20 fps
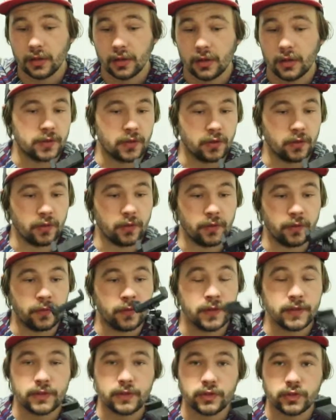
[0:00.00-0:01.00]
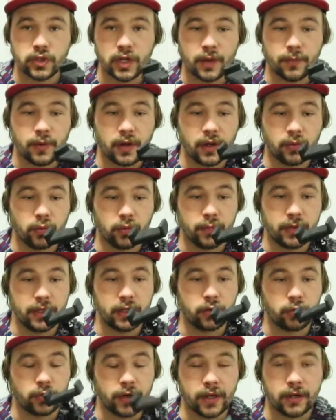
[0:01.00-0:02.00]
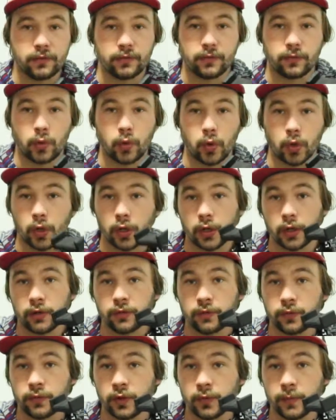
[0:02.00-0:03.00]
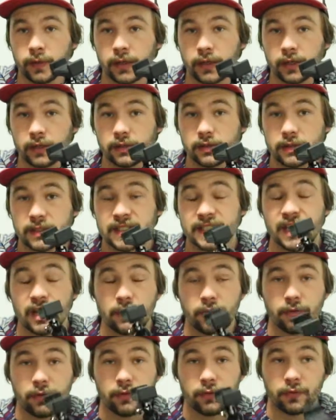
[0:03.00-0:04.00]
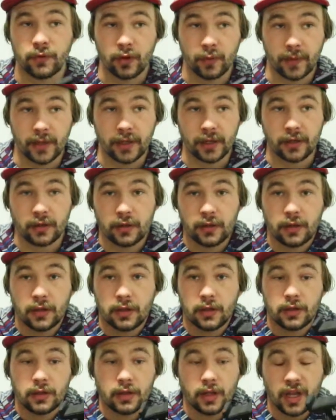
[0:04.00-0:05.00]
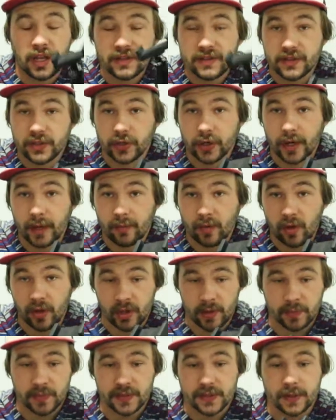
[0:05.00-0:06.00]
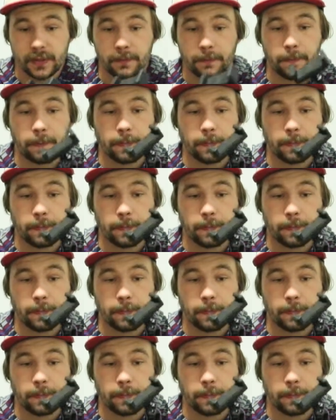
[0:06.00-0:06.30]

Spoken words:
So this little tripod would be great for self-filming Instagram clips.